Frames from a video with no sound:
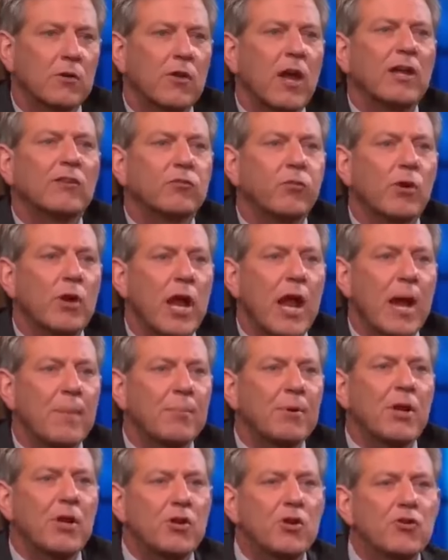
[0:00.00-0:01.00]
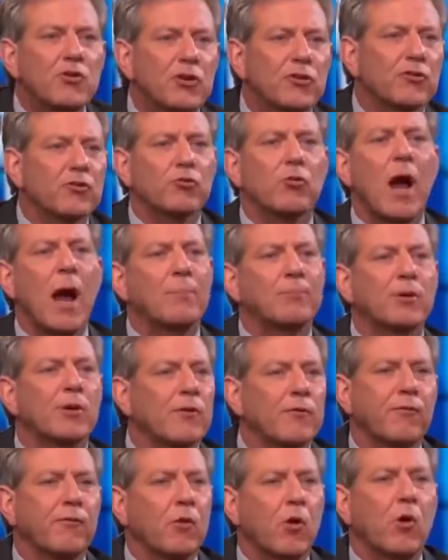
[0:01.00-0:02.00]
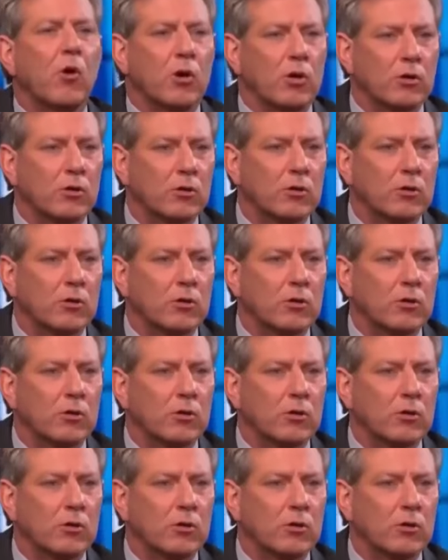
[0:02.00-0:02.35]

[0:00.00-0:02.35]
That's what happened, and you just dropped to the floor.